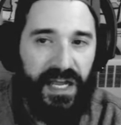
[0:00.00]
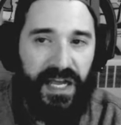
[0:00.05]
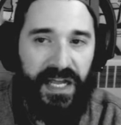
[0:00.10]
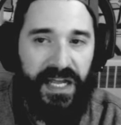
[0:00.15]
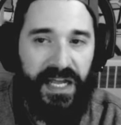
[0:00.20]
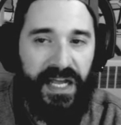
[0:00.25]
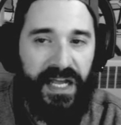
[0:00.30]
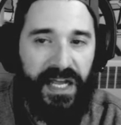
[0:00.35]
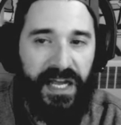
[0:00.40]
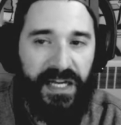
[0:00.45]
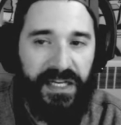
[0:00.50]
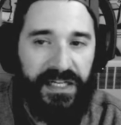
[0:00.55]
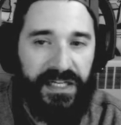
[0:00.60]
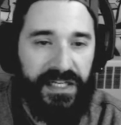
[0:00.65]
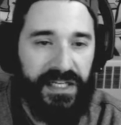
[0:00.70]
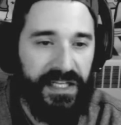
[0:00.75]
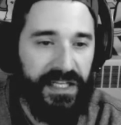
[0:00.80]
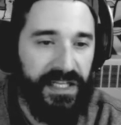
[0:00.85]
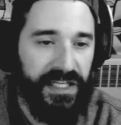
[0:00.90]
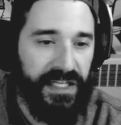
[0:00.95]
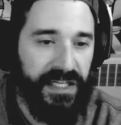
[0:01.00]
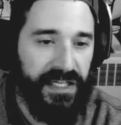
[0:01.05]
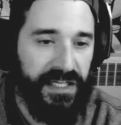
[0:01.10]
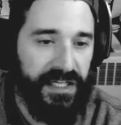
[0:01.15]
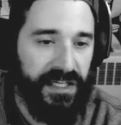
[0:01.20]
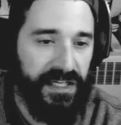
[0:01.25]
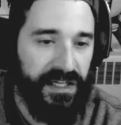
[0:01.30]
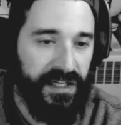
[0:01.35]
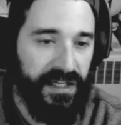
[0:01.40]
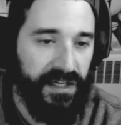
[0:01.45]
I added
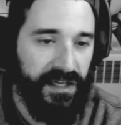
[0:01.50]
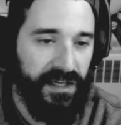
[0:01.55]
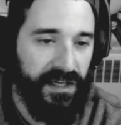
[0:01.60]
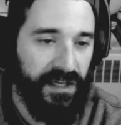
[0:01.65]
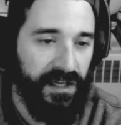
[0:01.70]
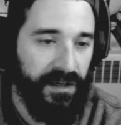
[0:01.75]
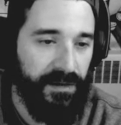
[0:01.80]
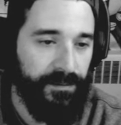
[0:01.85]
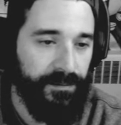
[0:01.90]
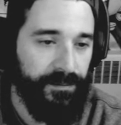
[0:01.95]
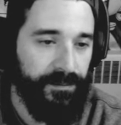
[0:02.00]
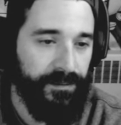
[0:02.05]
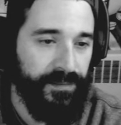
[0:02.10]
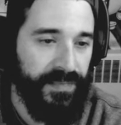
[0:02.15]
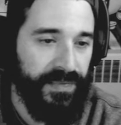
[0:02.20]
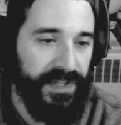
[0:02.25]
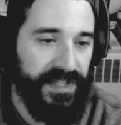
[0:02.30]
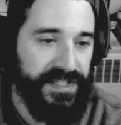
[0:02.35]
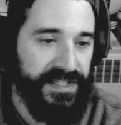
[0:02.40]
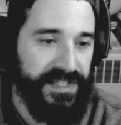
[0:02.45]
in the